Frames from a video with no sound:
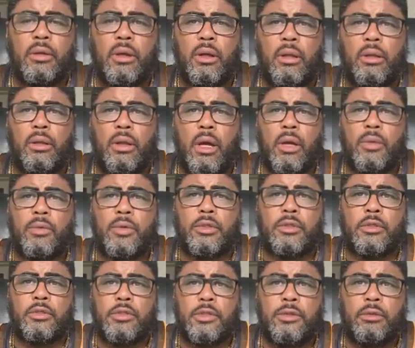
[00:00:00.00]
along with
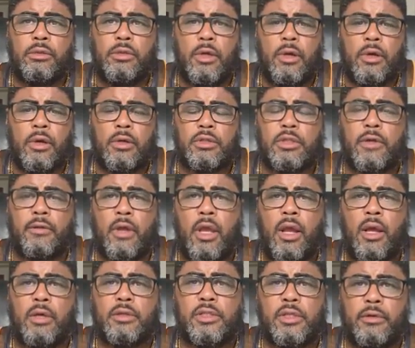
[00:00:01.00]
the two thirds of the
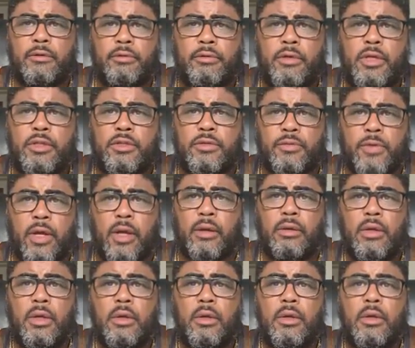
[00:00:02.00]
house of Israel.
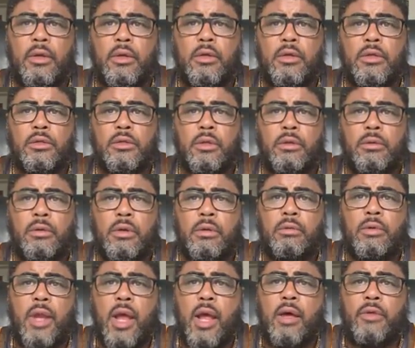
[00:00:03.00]
So
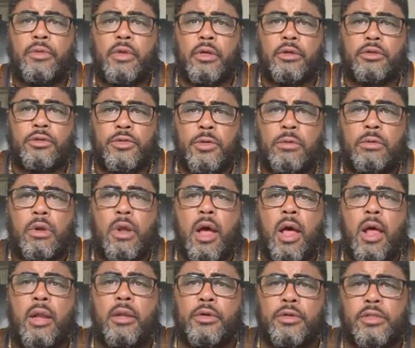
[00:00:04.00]
now their true
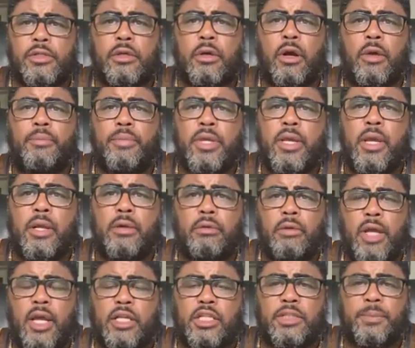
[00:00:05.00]
colors are being
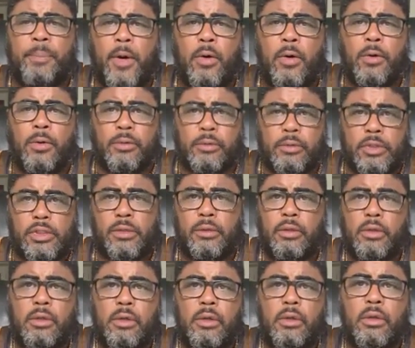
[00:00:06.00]
exposed
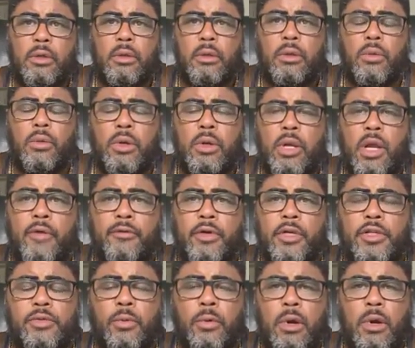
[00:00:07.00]
whenever
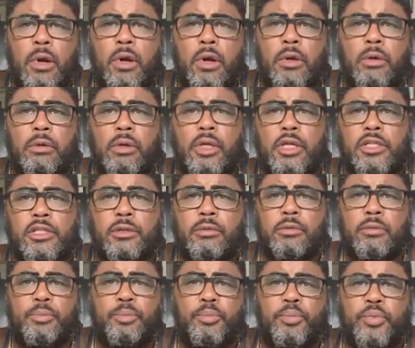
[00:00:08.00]
this word is
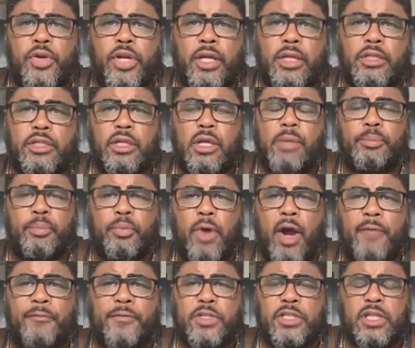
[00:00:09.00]
preached and
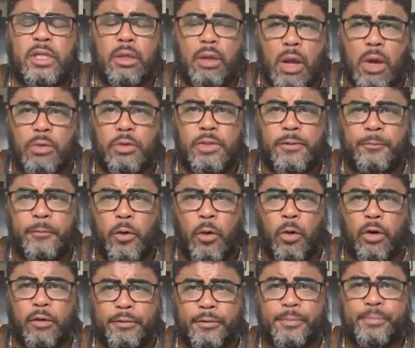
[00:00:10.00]
prophecy goes
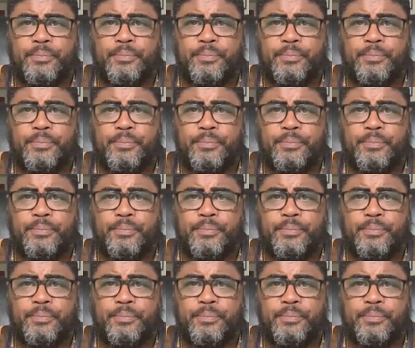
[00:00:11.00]
forth.